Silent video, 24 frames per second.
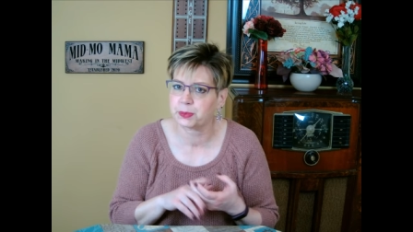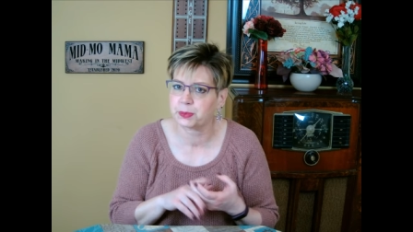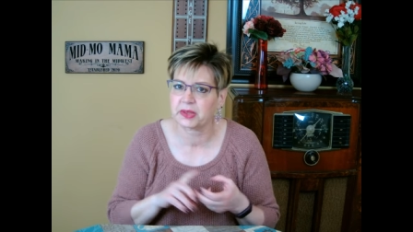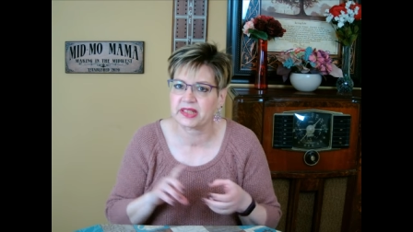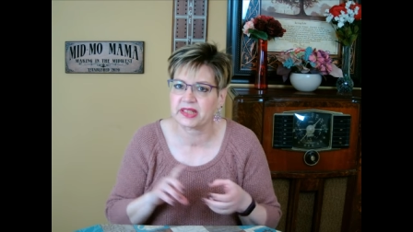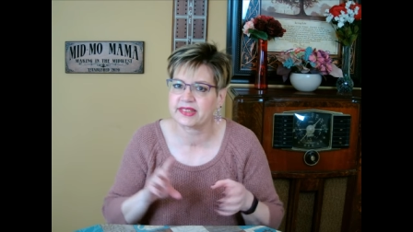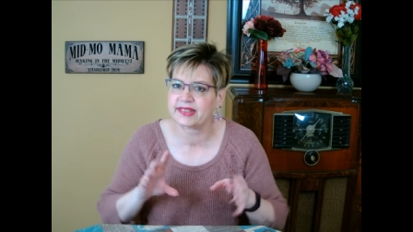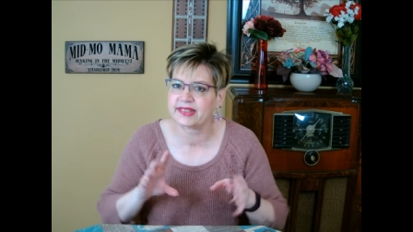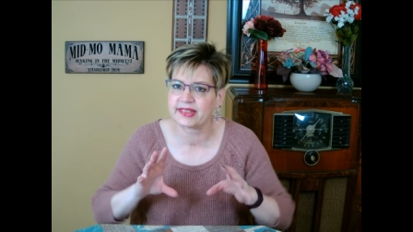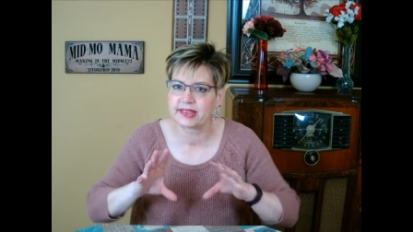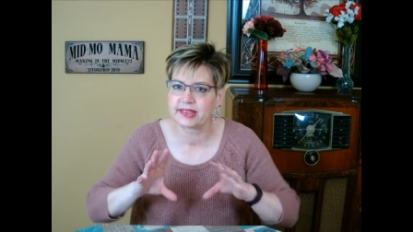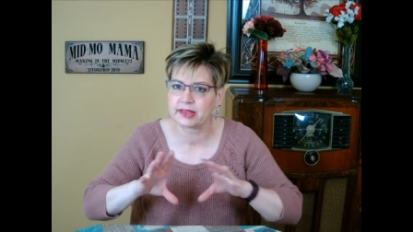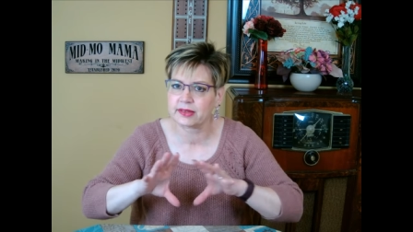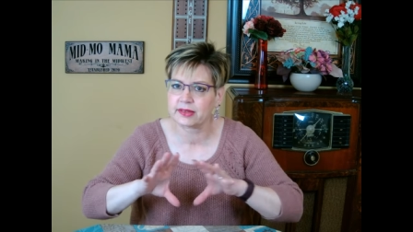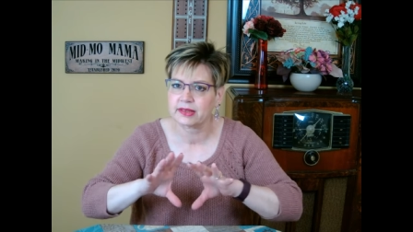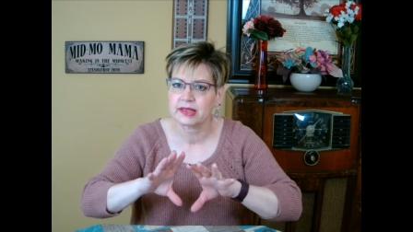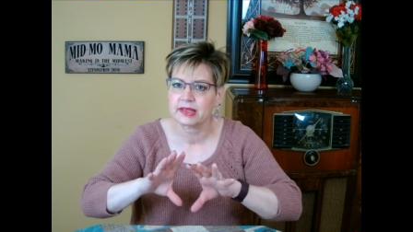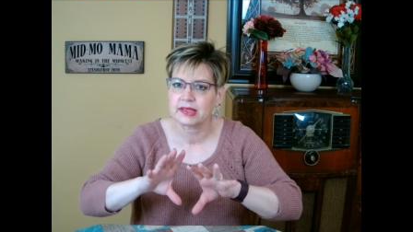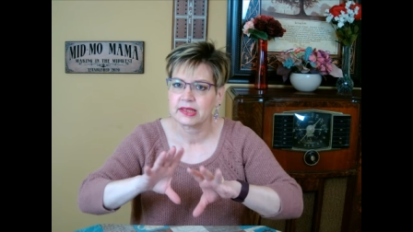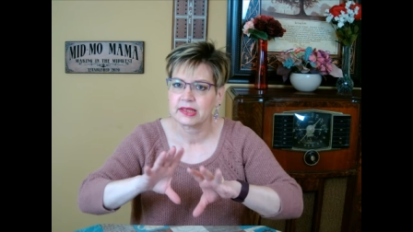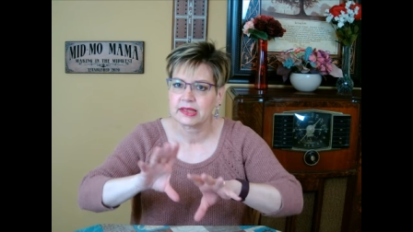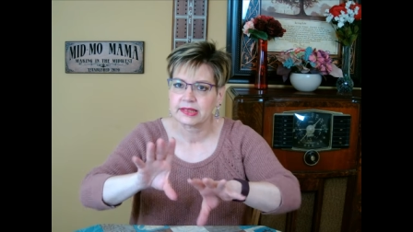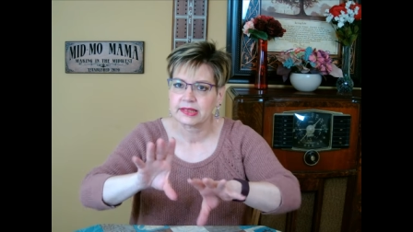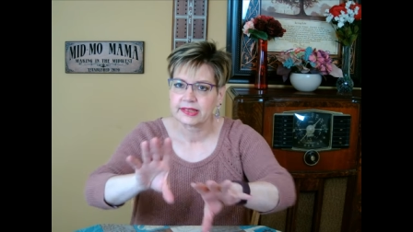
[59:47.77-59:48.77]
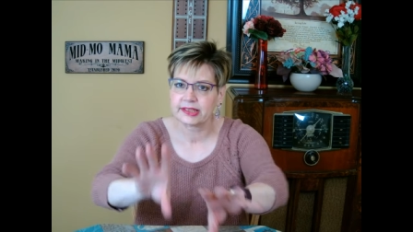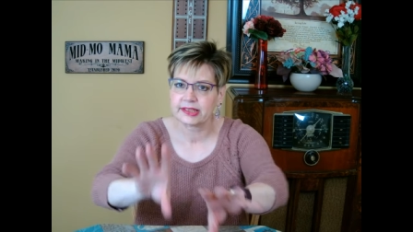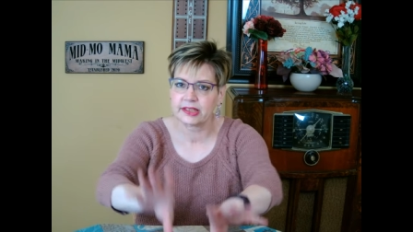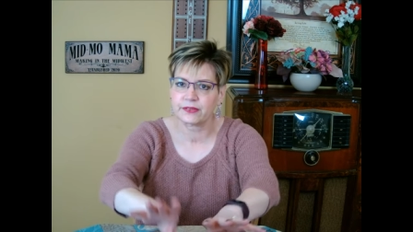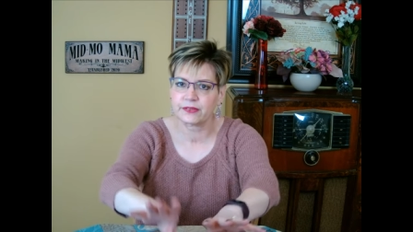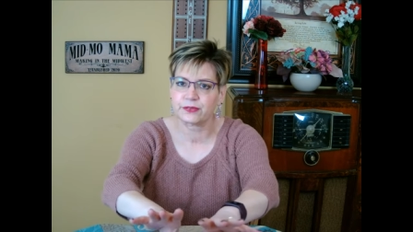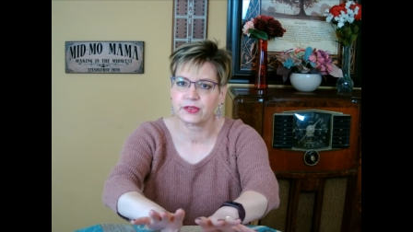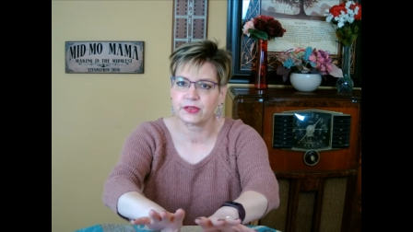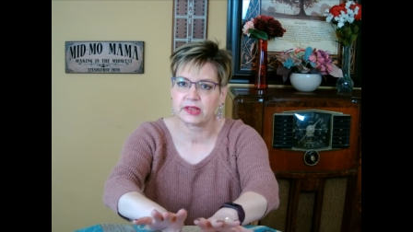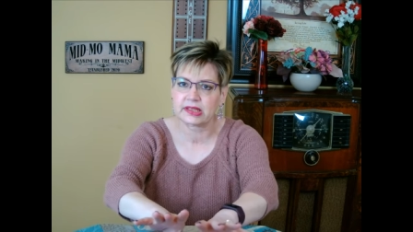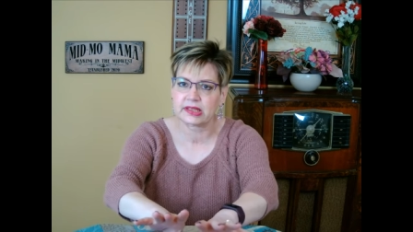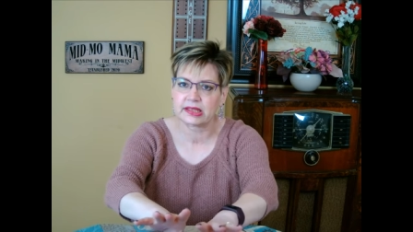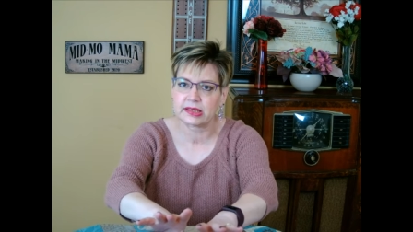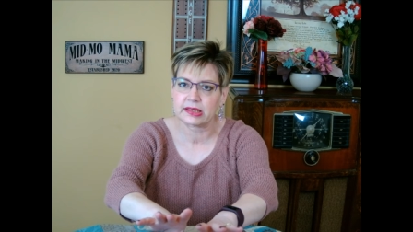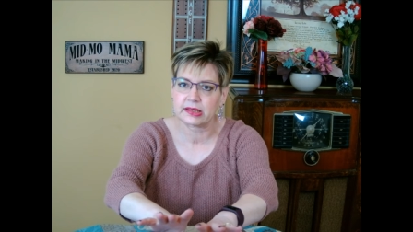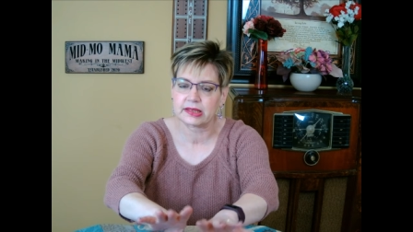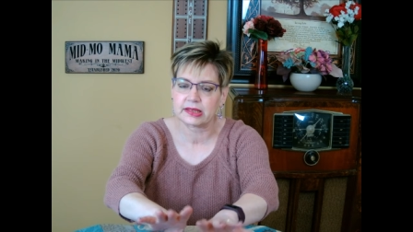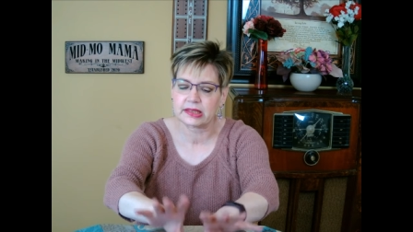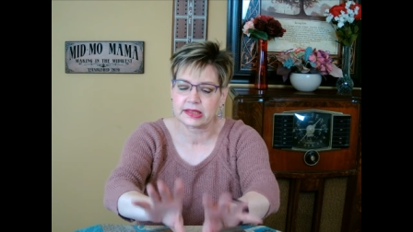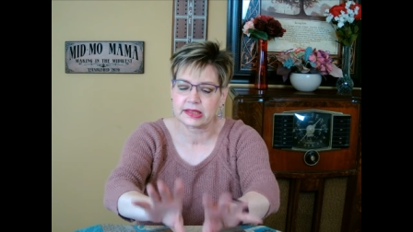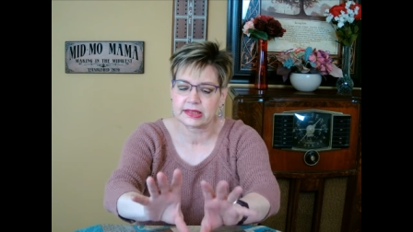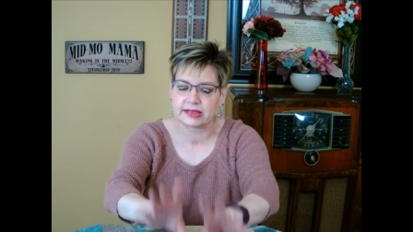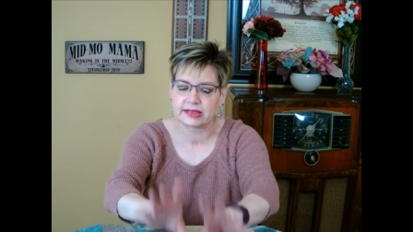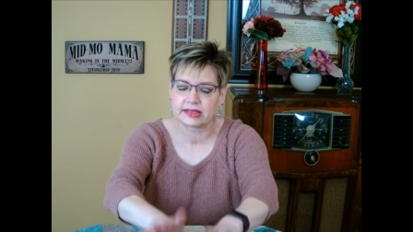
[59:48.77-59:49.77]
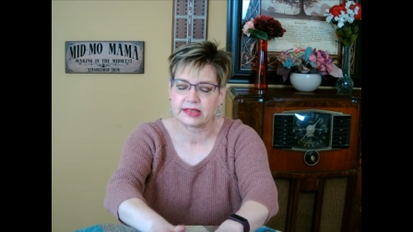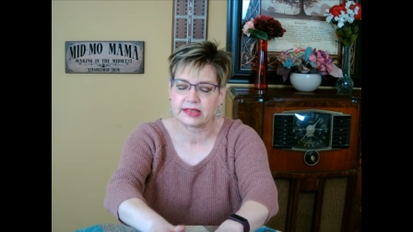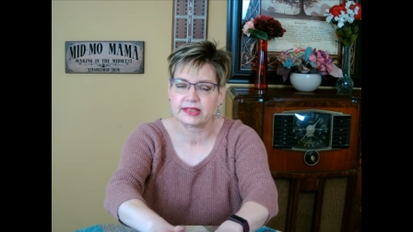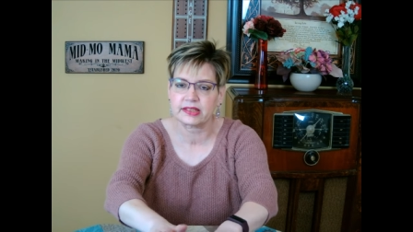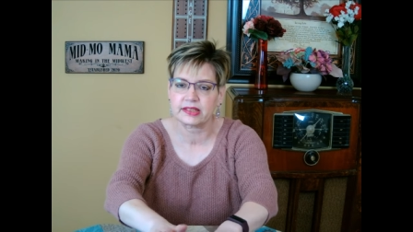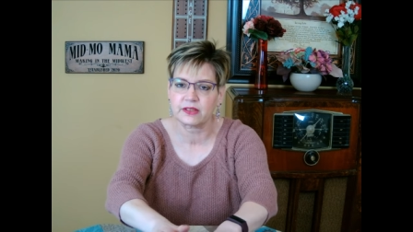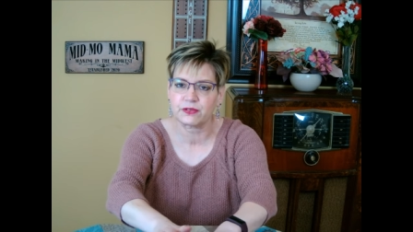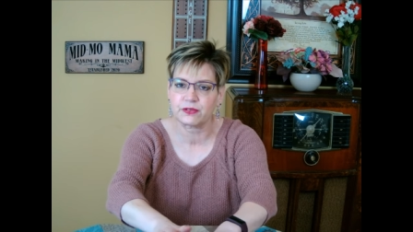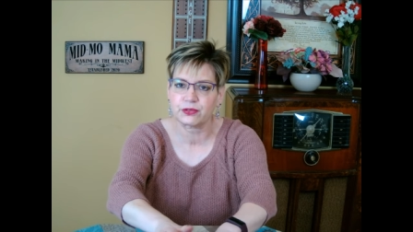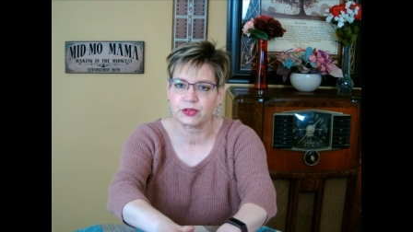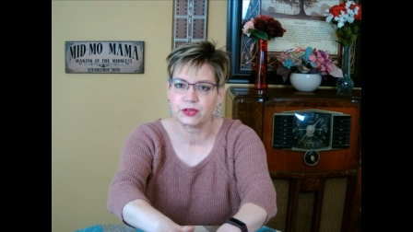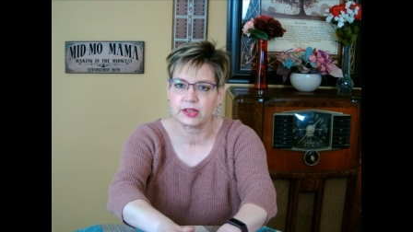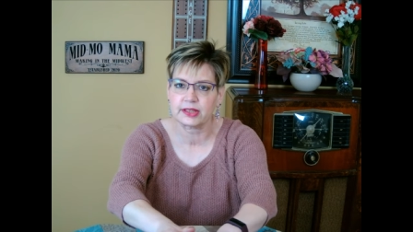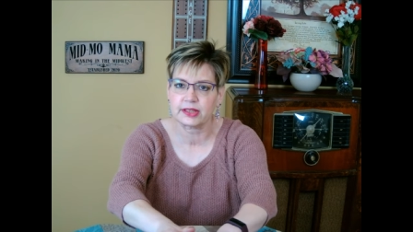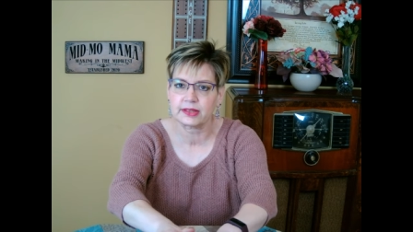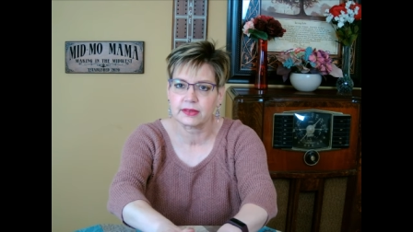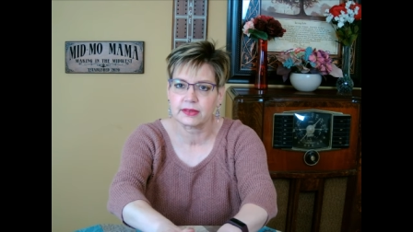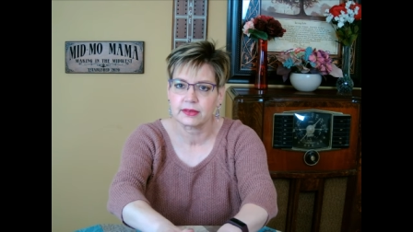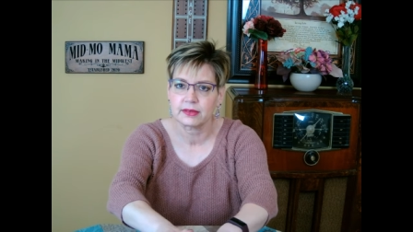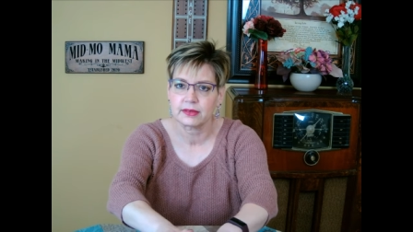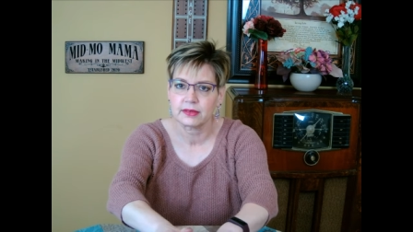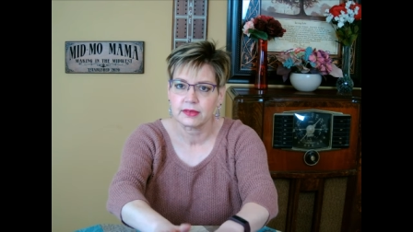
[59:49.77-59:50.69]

but it's a different it's a different,